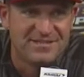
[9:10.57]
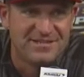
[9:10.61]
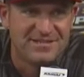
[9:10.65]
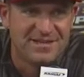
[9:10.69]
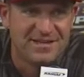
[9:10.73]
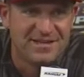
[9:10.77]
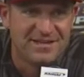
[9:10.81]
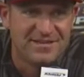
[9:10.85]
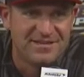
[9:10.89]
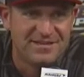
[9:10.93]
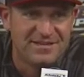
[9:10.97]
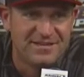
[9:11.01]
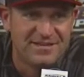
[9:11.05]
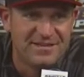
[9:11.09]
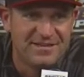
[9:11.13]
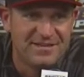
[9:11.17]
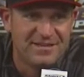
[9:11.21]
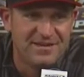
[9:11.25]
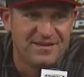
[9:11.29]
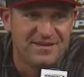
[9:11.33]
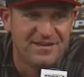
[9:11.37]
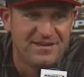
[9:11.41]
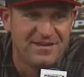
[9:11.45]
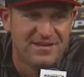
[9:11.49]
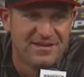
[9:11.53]
And
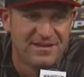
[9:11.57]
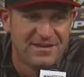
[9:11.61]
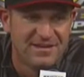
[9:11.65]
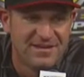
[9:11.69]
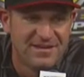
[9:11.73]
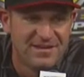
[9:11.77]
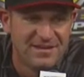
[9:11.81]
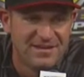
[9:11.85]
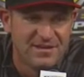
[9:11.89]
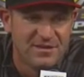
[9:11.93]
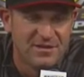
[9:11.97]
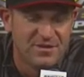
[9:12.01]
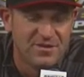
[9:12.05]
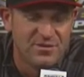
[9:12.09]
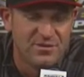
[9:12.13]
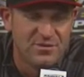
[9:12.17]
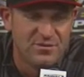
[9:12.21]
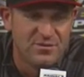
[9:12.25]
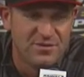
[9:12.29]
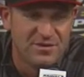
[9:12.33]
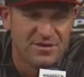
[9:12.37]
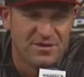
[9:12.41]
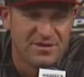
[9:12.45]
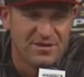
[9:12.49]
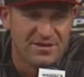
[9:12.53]
then
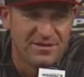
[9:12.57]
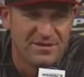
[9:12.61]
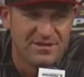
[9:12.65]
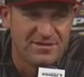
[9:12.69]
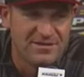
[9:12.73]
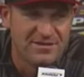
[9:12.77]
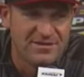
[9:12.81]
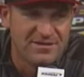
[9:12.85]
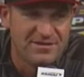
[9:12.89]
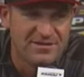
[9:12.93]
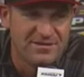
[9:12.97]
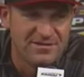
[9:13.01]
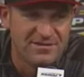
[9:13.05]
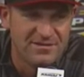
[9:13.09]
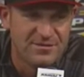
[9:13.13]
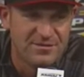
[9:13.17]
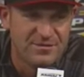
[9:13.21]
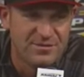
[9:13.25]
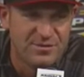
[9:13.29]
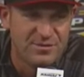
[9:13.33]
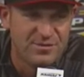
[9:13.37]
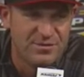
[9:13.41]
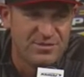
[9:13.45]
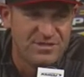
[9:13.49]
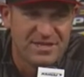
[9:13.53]
you